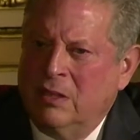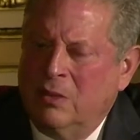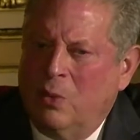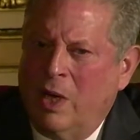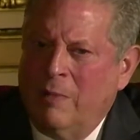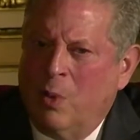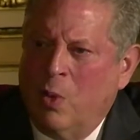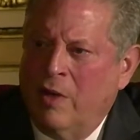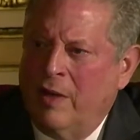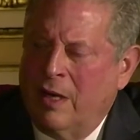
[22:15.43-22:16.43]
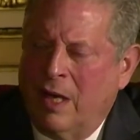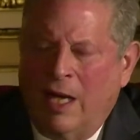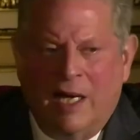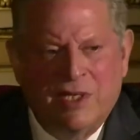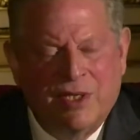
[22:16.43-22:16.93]
way more than
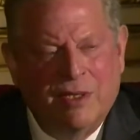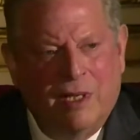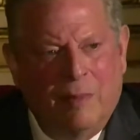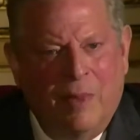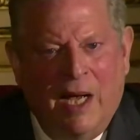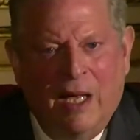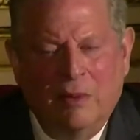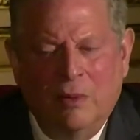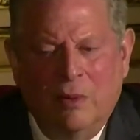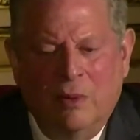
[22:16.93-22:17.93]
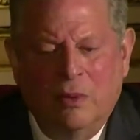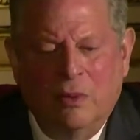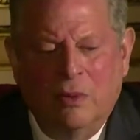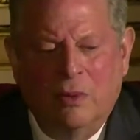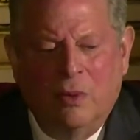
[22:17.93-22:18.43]
less about
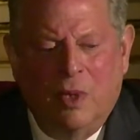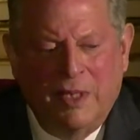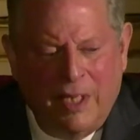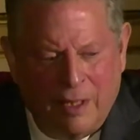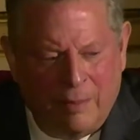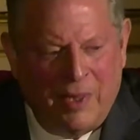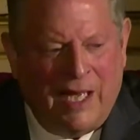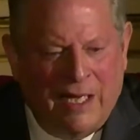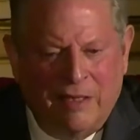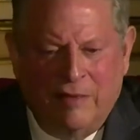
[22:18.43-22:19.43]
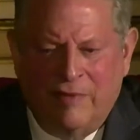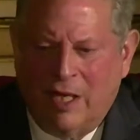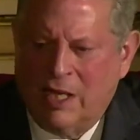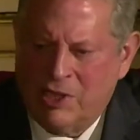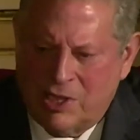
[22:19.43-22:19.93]
what the impact of the
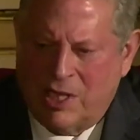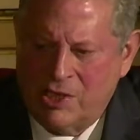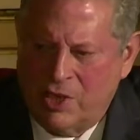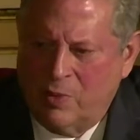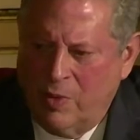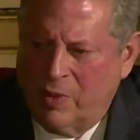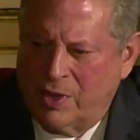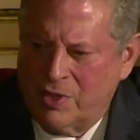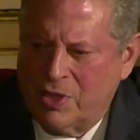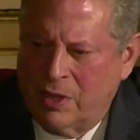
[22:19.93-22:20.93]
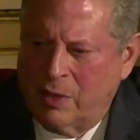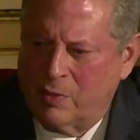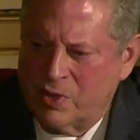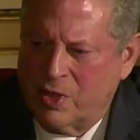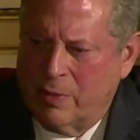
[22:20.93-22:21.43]
legislation we were considering
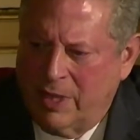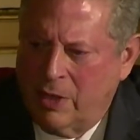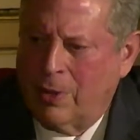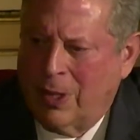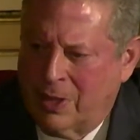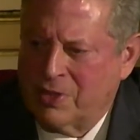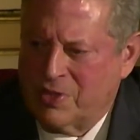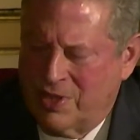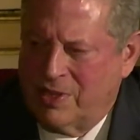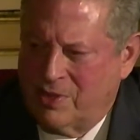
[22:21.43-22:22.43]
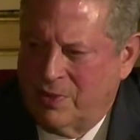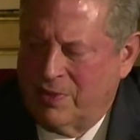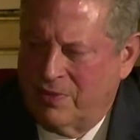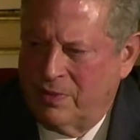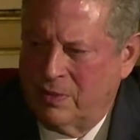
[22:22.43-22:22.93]
was going to be on our
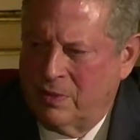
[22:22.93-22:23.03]
constituents.